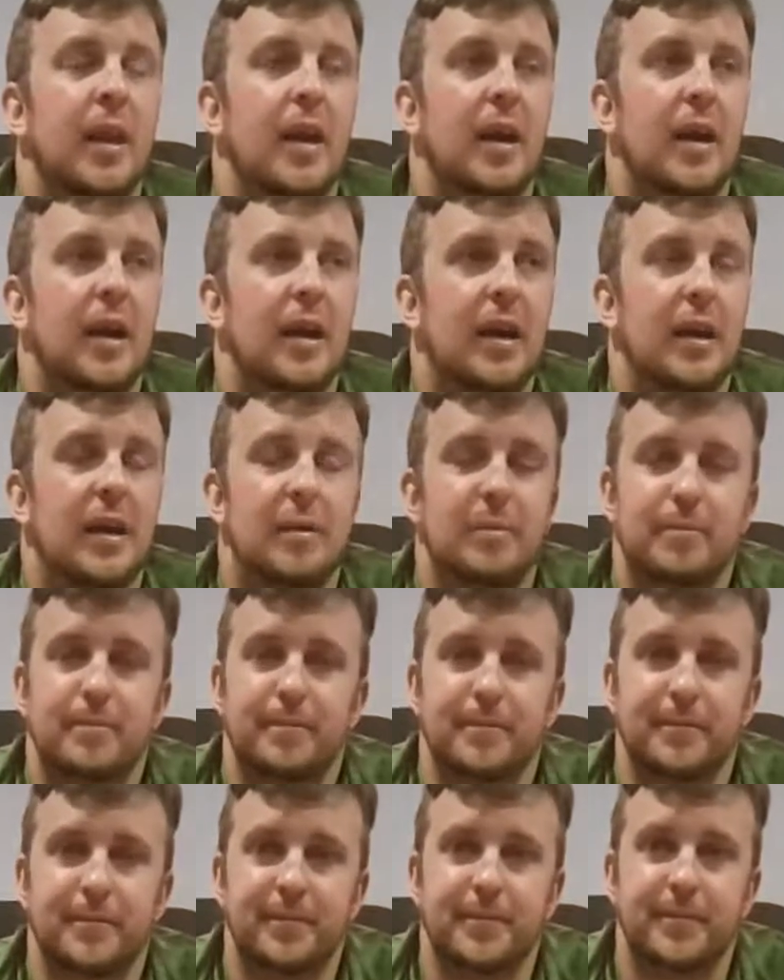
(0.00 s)

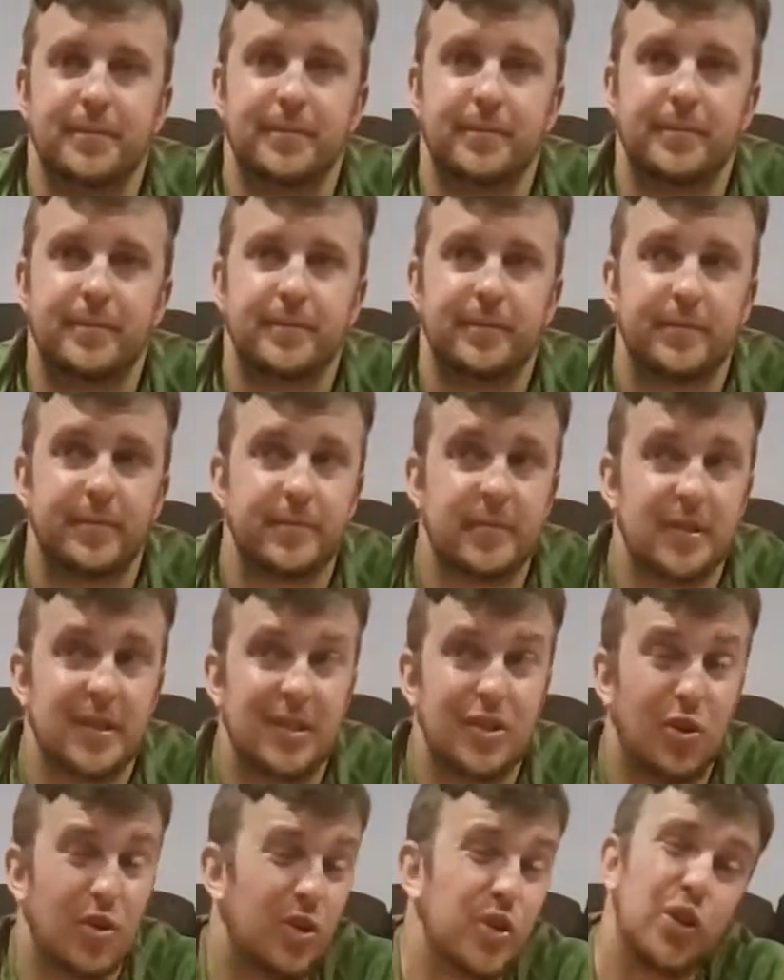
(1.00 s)

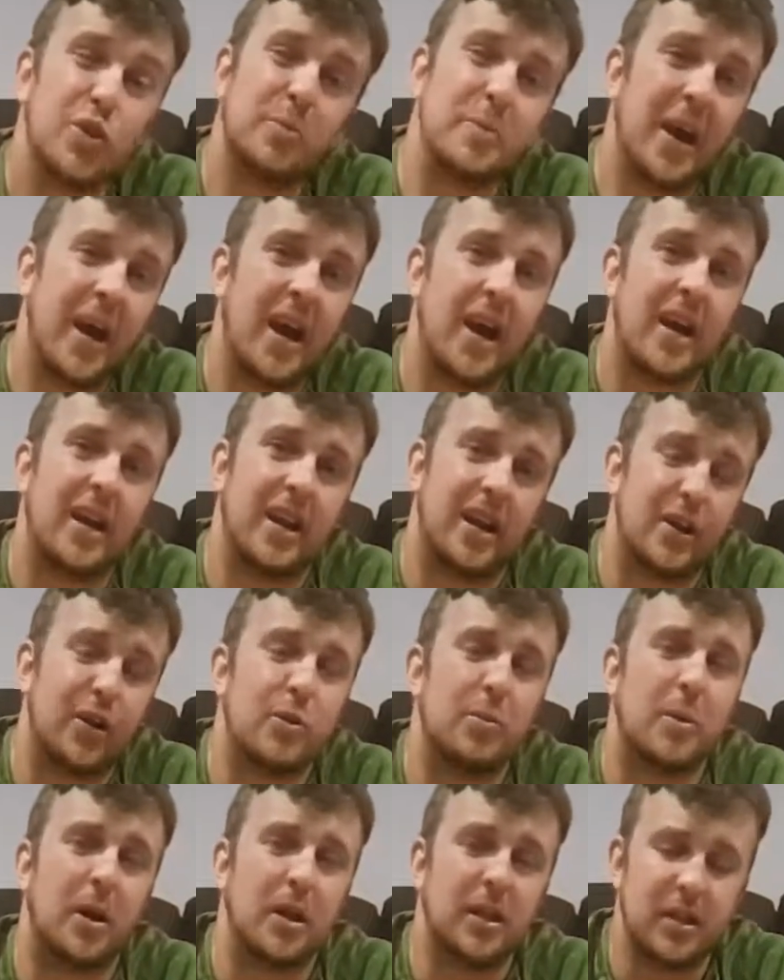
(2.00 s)
Not too bad. I
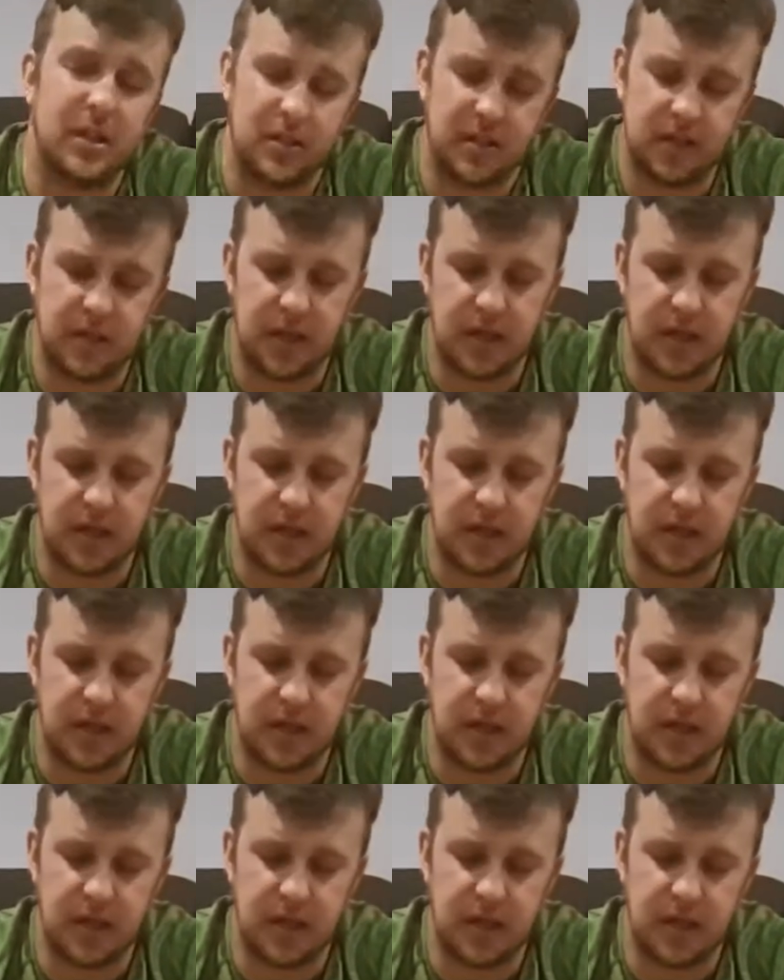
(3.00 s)
don't mind it.